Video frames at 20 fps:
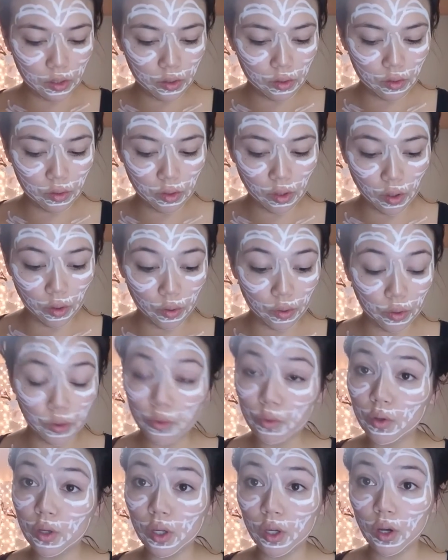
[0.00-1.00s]
So
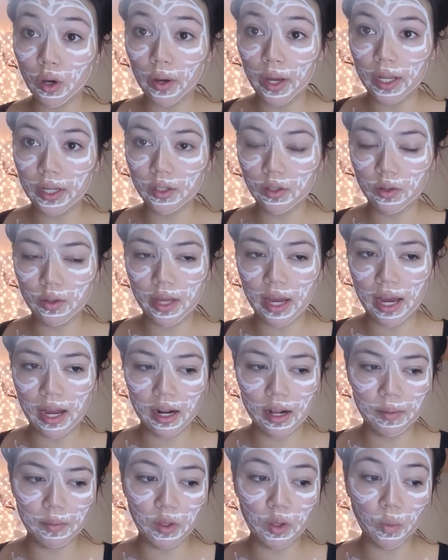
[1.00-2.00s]
you can go ahead and do
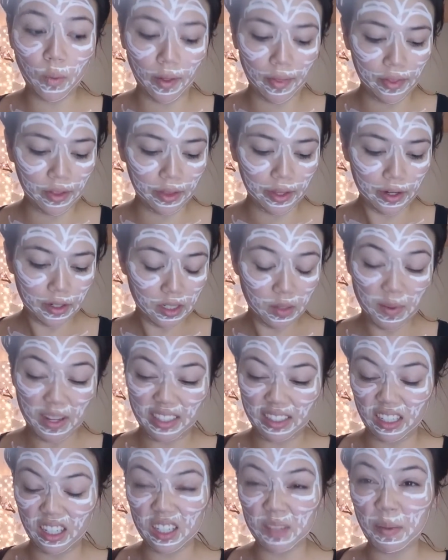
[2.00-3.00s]
that. You want the layers to be
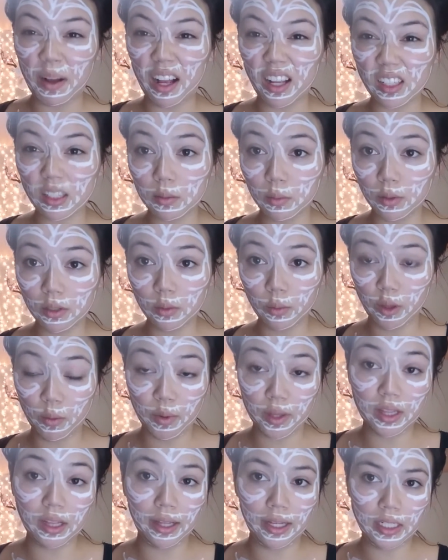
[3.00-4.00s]
as thin as possible, so when you
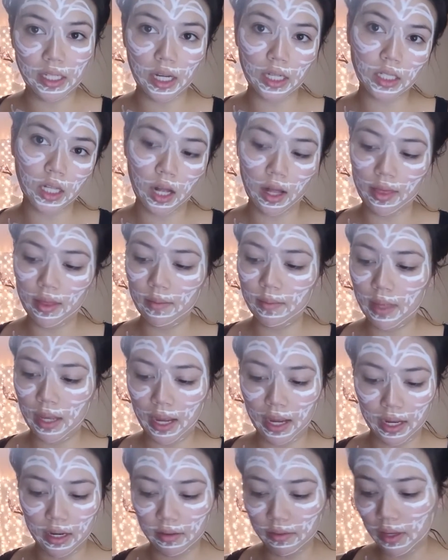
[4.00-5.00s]
put the latex on them, they
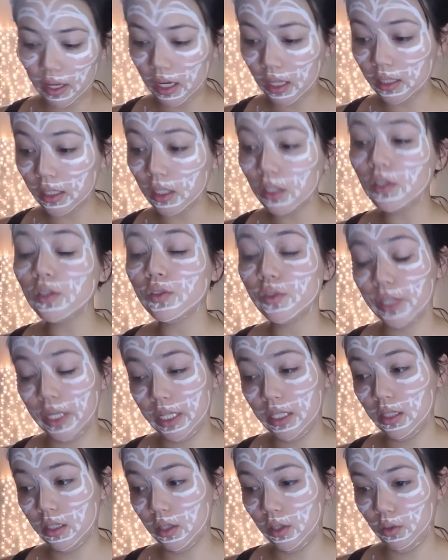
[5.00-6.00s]
kind of get a little
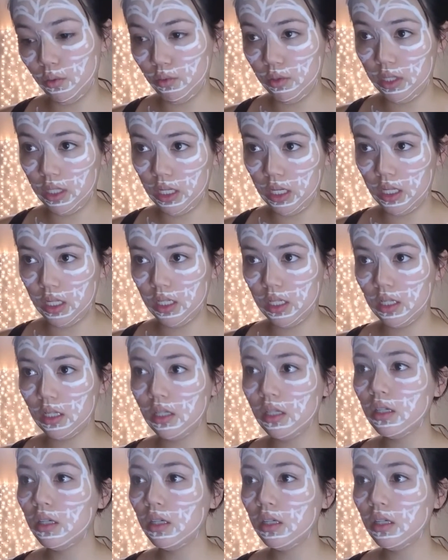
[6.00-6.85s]
translucent.